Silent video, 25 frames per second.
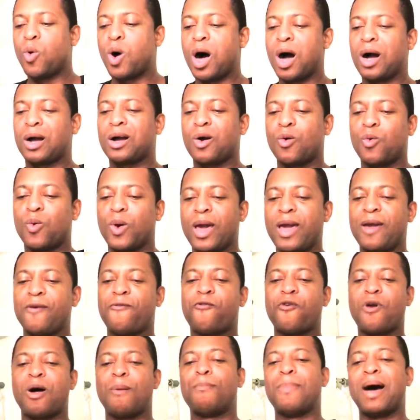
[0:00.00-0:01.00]
walk away
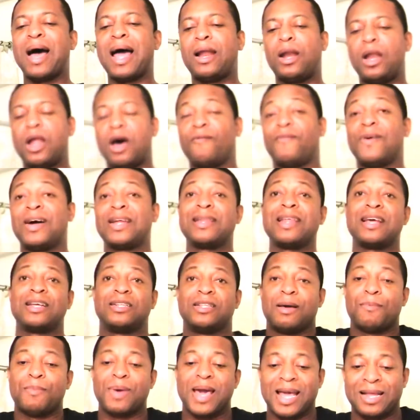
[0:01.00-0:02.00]
from my love. And
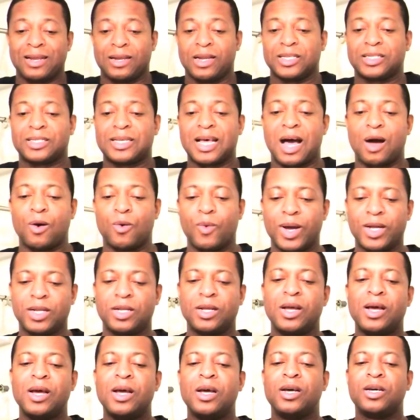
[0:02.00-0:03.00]
then them end the song
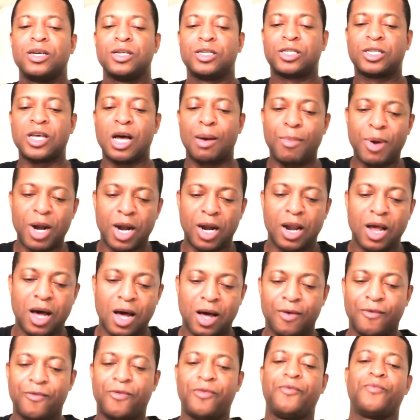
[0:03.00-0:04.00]
with summer
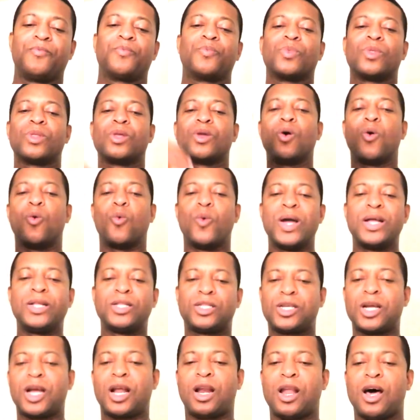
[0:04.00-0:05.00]
love,
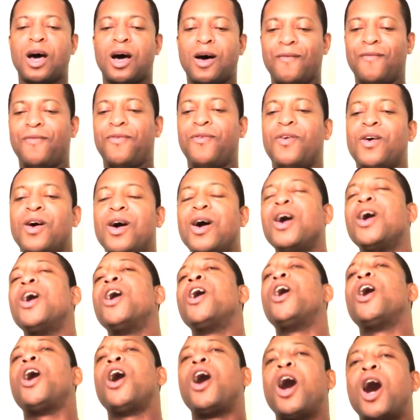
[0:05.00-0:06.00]
winter love,
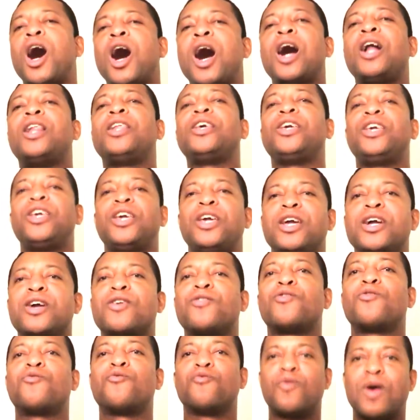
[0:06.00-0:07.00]
all year